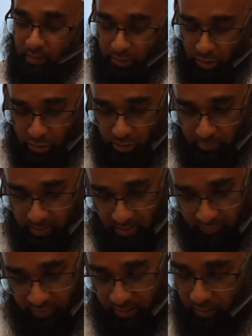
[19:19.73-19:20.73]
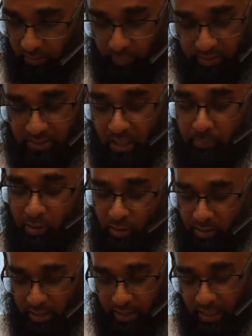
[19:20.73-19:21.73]
There should be a fa, but there's amar
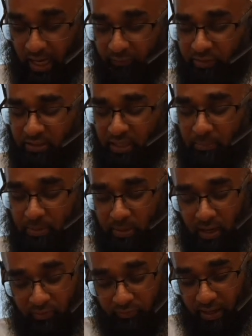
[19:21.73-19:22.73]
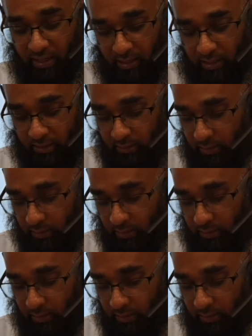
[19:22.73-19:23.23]
or nahi. After talabi we have fa'il